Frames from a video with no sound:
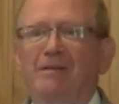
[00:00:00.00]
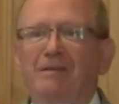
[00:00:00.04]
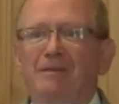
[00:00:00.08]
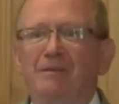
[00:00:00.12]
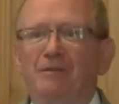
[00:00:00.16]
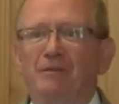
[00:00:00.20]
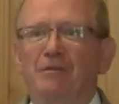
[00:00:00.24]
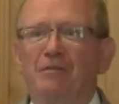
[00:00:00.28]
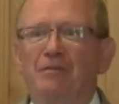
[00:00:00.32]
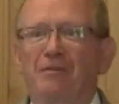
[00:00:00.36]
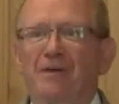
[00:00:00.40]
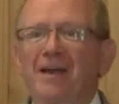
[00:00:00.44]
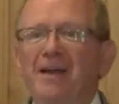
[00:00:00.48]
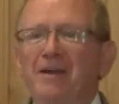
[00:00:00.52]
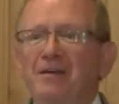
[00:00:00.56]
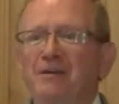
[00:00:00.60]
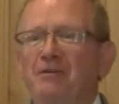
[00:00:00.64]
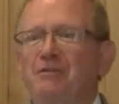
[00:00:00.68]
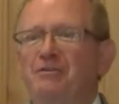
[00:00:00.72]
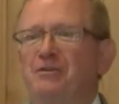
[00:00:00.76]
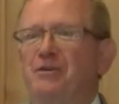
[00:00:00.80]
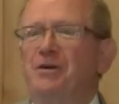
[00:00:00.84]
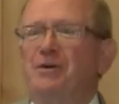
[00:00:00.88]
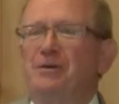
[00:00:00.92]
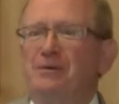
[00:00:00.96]
The thing to
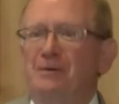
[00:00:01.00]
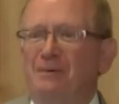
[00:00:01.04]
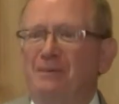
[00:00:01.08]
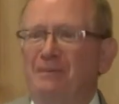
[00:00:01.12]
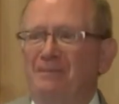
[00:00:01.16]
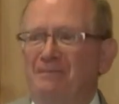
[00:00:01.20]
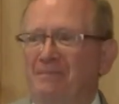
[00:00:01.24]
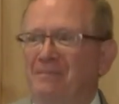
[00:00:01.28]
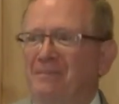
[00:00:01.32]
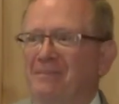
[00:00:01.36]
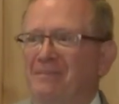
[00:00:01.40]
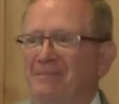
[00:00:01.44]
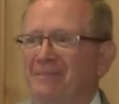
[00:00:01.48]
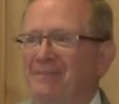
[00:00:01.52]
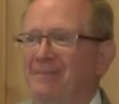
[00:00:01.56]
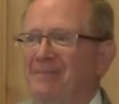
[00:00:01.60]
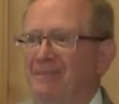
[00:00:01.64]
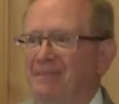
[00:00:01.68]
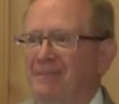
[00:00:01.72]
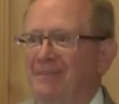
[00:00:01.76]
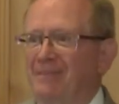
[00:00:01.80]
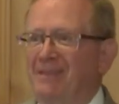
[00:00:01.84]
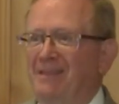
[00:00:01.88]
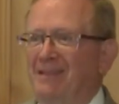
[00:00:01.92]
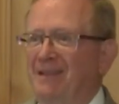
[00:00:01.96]
do
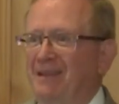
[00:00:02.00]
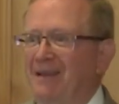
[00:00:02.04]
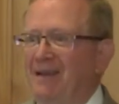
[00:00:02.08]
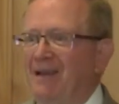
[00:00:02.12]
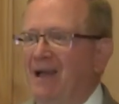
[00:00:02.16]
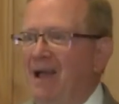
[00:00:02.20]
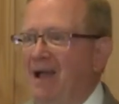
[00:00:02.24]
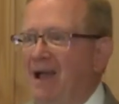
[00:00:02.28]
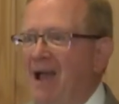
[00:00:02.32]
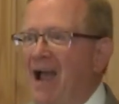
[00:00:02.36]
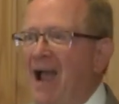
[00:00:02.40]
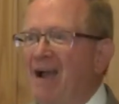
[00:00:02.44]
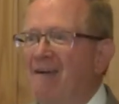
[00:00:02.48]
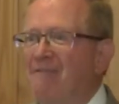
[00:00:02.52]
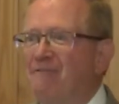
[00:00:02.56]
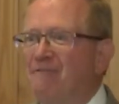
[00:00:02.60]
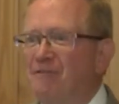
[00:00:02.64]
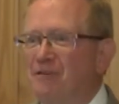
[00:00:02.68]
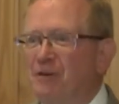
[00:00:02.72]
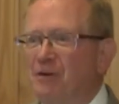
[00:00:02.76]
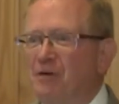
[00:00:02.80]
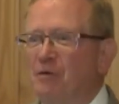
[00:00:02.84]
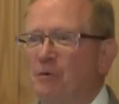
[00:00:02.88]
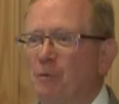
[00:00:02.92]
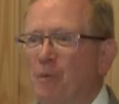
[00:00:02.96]

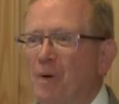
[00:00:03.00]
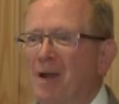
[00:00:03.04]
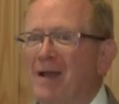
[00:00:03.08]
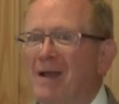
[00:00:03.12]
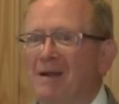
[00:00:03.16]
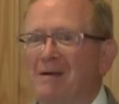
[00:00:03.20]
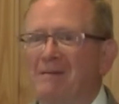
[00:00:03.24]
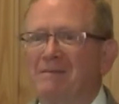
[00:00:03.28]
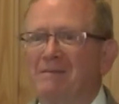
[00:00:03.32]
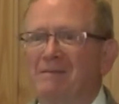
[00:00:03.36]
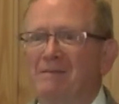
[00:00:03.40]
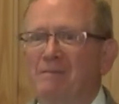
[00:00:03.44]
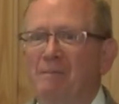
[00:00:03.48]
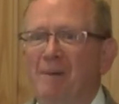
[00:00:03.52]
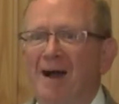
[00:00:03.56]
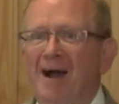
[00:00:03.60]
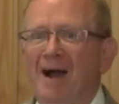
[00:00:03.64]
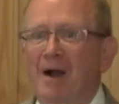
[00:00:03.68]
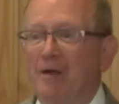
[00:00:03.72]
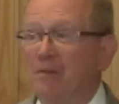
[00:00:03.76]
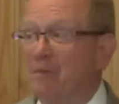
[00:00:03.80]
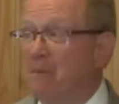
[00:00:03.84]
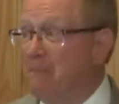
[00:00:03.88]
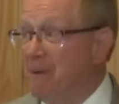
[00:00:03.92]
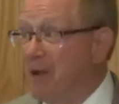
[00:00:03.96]
after we
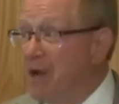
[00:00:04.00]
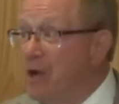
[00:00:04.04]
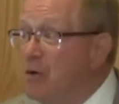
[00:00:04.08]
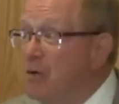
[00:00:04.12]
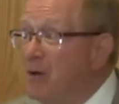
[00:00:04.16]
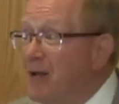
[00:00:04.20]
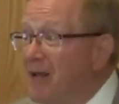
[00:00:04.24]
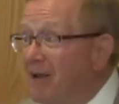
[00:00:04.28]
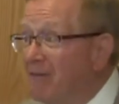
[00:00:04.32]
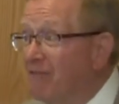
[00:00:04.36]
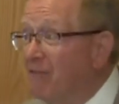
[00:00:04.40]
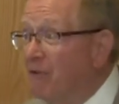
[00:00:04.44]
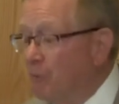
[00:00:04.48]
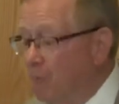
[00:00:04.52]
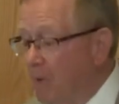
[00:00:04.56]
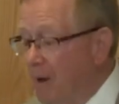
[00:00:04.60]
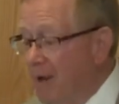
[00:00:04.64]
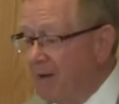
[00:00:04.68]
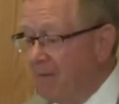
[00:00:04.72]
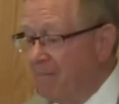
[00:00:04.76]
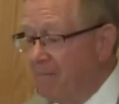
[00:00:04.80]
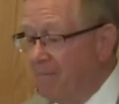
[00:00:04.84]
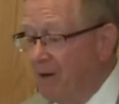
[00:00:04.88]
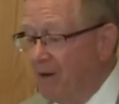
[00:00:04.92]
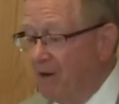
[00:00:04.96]
admire the beauty of the
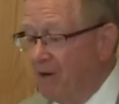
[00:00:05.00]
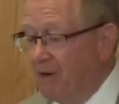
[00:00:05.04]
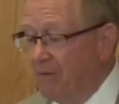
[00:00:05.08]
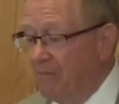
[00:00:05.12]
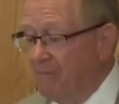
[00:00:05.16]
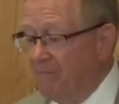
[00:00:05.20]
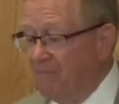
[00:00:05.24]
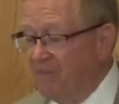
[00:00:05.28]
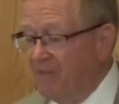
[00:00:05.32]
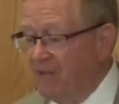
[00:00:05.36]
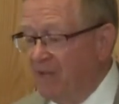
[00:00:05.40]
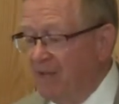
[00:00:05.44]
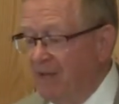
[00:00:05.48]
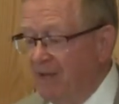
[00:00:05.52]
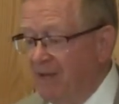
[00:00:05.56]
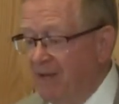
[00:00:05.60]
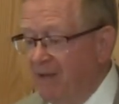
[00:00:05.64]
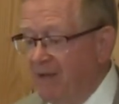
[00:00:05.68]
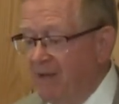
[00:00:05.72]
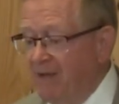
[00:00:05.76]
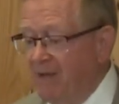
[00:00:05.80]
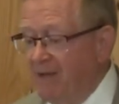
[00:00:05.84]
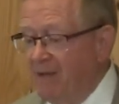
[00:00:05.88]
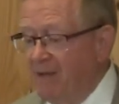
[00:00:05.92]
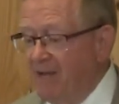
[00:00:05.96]
rainbow
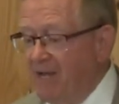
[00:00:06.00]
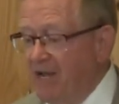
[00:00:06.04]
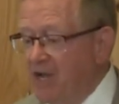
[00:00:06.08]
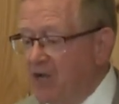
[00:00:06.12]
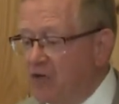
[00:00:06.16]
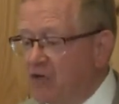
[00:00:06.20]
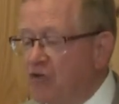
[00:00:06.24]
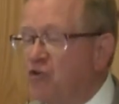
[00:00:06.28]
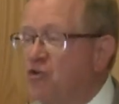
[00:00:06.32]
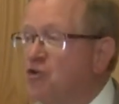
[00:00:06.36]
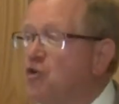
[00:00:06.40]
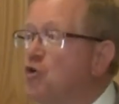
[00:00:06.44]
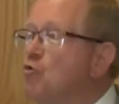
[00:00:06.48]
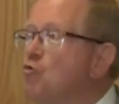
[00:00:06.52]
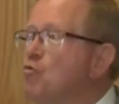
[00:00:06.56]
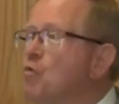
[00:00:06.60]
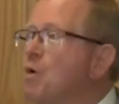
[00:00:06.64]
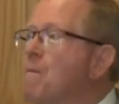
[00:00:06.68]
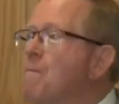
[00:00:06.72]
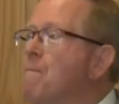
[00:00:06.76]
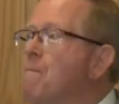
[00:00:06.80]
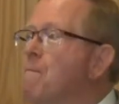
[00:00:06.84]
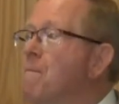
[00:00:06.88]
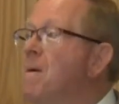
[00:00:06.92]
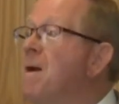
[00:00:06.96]
is to
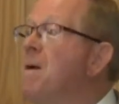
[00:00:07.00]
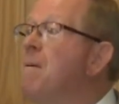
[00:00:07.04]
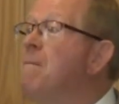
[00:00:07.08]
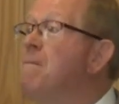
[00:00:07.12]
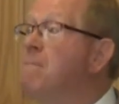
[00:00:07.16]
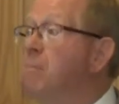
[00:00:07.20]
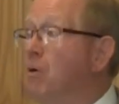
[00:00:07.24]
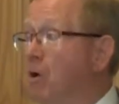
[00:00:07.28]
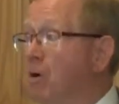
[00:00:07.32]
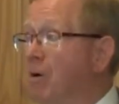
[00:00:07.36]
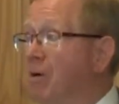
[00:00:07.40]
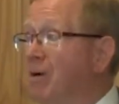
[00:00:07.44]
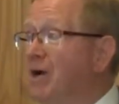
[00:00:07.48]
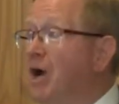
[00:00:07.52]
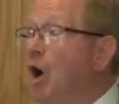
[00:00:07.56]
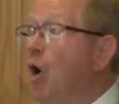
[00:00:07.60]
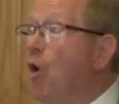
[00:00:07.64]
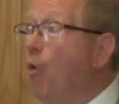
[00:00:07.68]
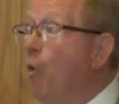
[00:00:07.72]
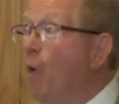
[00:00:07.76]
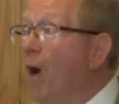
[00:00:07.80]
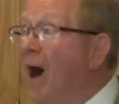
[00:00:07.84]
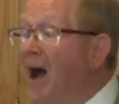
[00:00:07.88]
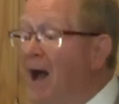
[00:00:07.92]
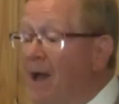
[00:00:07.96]
remember
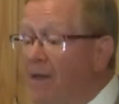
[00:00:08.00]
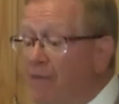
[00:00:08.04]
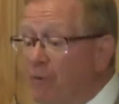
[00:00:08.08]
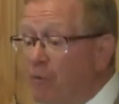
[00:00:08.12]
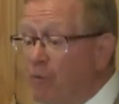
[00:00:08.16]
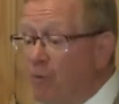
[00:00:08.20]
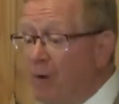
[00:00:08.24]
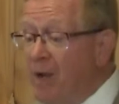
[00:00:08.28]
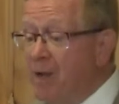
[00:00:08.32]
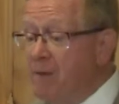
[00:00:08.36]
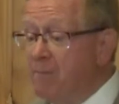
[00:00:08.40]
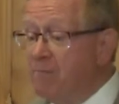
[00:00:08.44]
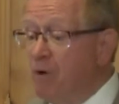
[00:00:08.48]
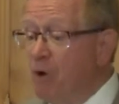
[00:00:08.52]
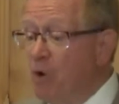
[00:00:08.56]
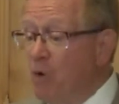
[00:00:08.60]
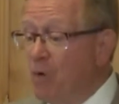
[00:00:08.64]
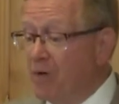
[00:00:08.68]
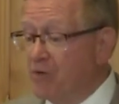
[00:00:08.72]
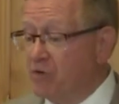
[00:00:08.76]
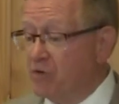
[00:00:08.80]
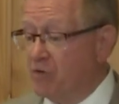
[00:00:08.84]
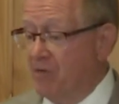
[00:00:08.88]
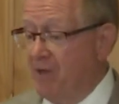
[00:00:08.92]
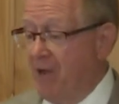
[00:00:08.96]
why the rainbow
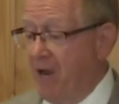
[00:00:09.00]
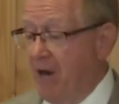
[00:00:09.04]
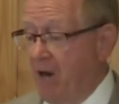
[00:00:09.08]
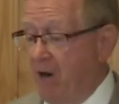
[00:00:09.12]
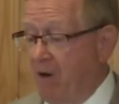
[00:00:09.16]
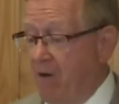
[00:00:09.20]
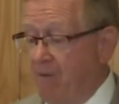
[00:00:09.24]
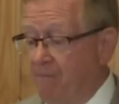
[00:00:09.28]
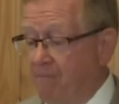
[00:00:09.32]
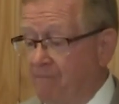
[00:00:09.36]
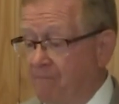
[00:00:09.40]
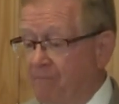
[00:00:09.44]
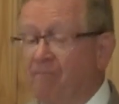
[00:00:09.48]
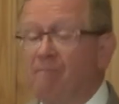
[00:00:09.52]
is there.